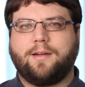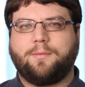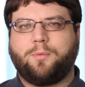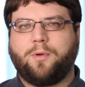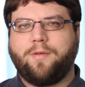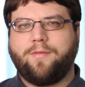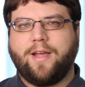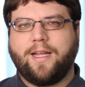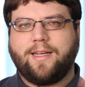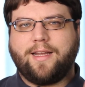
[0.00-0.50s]

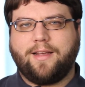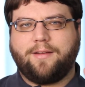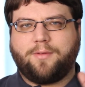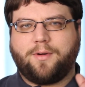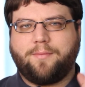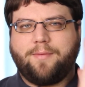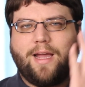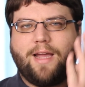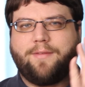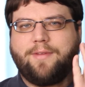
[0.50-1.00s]
preventing
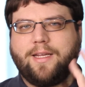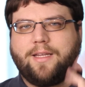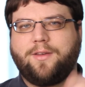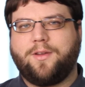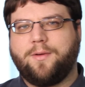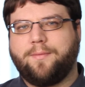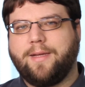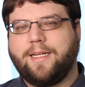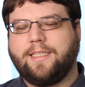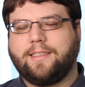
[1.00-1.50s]
from having
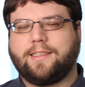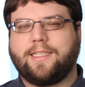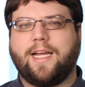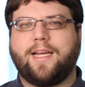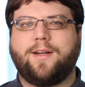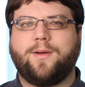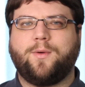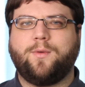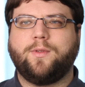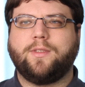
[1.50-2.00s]
too many
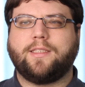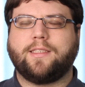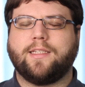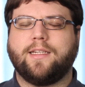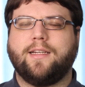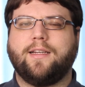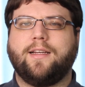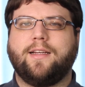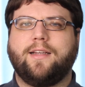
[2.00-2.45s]
shadows,